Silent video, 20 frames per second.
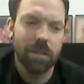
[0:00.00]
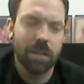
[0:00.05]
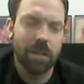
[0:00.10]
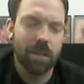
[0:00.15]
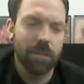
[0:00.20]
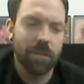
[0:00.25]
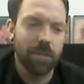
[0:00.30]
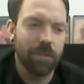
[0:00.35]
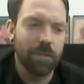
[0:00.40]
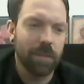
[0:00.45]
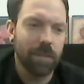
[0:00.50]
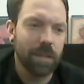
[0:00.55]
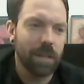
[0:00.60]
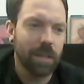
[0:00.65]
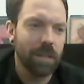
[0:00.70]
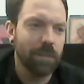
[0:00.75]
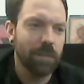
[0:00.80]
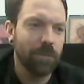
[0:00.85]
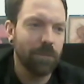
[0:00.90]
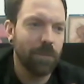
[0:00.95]
I
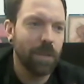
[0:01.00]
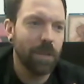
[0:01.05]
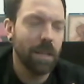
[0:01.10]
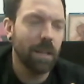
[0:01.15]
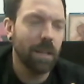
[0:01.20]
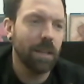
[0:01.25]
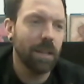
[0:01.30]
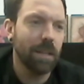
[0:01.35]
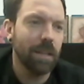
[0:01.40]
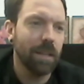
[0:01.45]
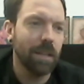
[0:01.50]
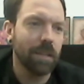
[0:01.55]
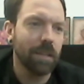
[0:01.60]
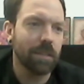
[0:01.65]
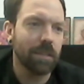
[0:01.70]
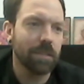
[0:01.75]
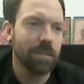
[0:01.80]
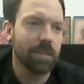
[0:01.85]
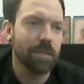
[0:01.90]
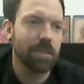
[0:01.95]
kind of feel like
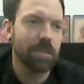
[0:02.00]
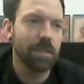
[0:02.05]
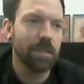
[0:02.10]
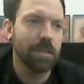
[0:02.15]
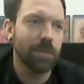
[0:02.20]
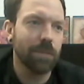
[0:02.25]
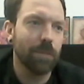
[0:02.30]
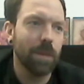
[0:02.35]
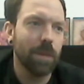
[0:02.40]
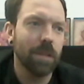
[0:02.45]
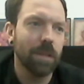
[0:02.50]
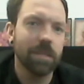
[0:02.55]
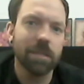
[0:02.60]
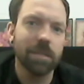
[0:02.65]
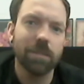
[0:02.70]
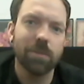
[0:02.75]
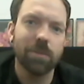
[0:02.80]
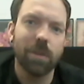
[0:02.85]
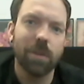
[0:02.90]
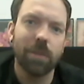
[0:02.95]
since I've been
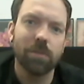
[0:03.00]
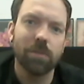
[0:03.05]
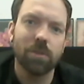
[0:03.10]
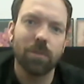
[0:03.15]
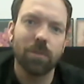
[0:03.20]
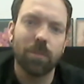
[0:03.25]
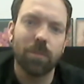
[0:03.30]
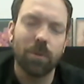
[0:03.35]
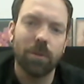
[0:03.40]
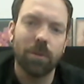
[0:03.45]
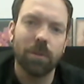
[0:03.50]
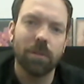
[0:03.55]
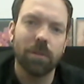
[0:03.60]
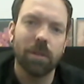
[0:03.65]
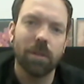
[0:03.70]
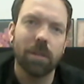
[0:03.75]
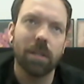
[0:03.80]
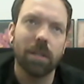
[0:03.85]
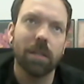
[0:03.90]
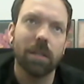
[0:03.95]
listening to Heaven Shall
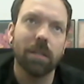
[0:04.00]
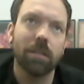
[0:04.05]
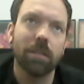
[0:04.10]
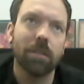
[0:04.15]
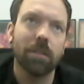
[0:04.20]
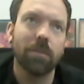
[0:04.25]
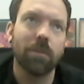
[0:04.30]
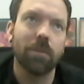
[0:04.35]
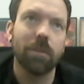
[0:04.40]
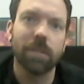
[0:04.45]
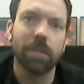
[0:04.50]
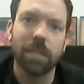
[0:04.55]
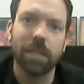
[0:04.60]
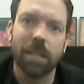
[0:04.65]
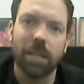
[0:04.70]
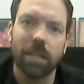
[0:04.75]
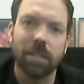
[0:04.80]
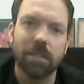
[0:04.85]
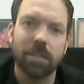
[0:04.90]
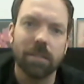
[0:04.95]
Burn, like in the early
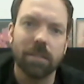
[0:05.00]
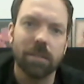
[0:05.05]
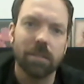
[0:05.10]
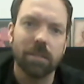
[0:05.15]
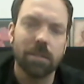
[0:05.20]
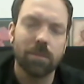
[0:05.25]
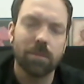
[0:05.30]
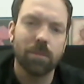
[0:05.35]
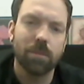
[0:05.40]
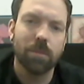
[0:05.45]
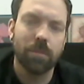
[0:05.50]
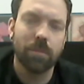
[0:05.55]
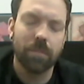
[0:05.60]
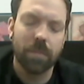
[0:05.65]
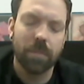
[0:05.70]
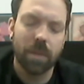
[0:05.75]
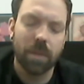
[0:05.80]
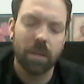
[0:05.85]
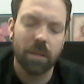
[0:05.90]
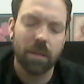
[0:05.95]
90s,
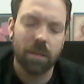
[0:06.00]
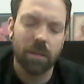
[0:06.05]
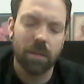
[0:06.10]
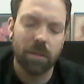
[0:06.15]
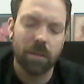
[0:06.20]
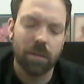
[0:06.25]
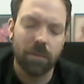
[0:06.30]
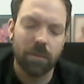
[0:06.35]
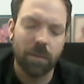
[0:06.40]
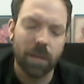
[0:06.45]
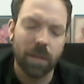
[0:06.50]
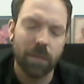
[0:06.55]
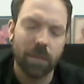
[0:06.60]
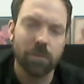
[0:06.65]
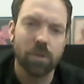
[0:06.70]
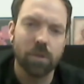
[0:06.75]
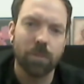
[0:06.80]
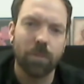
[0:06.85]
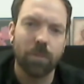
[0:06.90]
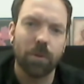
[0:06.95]
I think
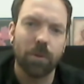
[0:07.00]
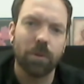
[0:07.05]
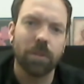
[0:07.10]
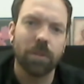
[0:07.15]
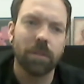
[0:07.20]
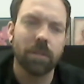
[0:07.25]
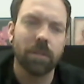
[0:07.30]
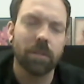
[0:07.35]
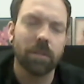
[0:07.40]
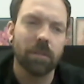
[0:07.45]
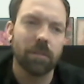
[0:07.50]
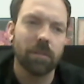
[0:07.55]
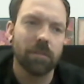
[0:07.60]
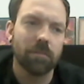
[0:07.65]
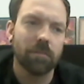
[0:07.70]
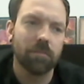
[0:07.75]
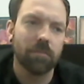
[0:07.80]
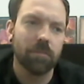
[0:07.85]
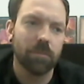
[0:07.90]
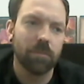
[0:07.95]
Heaven Shall Burn
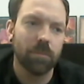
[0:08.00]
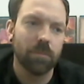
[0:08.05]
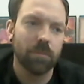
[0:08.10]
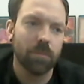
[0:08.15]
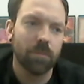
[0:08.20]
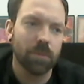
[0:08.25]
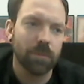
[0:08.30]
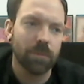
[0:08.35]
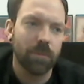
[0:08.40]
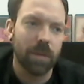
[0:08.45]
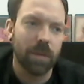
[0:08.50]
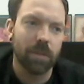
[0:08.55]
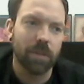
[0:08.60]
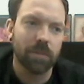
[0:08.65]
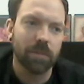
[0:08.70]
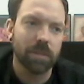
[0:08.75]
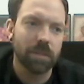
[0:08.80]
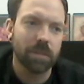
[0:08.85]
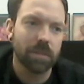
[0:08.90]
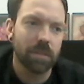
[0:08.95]
was
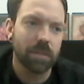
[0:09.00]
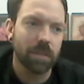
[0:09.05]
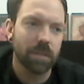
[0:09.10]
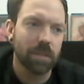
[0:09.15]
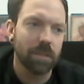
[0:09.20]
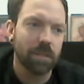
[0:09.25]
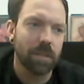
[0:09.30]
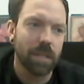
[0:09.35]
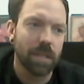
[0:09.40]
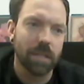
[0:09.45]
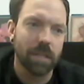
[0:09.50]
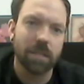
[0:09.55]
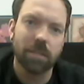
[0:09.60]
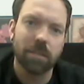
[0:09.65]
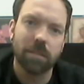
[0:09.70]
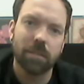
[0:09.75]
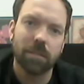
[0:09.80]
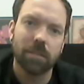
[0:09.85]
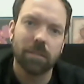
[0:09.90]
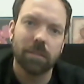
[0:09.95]
founded in
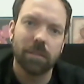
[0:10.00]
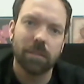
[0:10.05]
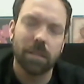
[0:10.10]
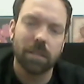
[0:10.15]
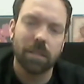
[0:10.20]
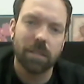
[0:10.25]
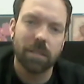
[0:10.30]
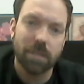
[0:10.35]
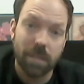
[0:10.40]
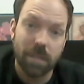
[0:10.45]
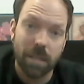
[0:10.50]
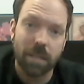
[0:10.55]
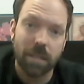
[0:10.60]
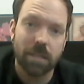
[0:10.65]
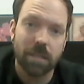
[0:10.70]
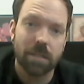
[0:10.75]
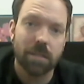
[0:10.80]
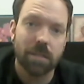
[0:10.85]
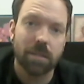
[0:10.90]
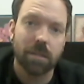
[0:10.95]

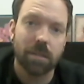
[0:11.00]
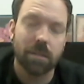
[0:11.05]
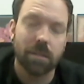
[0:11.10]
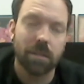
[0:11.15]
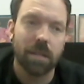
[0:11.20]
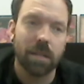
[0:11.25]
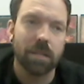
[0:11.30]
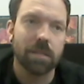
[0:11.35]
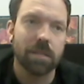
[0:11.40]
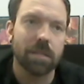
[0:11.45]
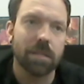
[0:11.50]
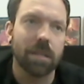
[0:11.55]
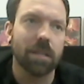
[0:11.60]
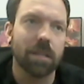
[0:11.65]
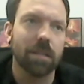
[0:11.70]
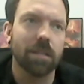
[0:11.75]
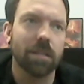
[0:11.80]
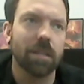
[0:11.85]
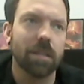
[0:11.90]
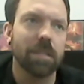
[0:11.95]
1996, and I
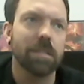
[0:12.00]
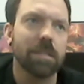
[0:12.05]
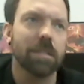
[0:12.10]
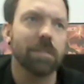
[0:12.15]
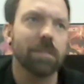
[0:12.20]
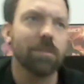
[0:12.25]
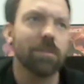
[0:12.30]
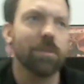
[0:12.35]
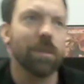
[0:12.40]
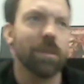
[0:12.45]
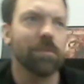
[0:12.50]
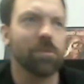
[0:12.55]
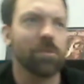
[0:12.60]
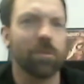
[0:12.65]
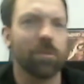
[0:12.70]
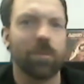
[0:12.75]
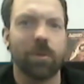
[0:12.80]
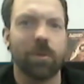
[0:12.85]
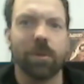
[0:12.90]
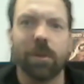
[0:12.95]
started listening to Heaven
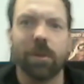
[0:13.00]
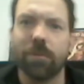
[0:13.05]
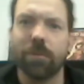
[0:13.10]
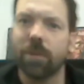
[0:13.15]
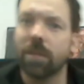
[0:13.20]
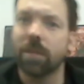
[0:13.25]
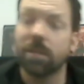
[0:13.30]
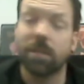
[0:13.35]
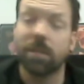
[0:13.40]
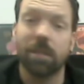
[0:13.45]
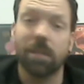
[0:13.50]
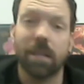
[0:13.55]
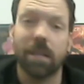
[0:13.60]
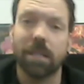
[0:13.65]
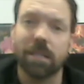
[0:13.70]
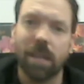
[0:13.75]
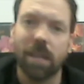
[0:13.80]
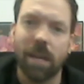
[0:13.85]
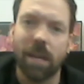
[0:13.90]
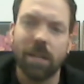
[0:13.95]
Shall Burn, I think, in
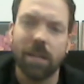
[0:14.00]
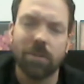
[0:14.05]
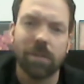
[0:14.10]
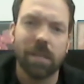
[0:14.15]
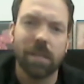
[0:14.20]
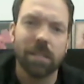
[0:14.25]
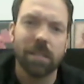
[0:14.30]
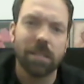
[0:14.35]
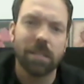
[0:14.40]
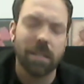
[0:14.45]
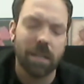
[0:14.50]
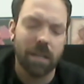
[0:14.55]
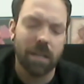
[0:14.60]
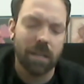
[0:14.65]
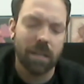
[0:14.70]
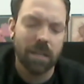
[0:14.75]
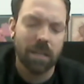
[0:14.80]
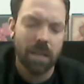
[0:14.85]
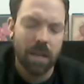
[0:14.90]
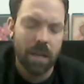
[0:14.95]
98 or
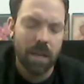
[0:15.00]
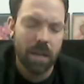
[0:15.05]
99.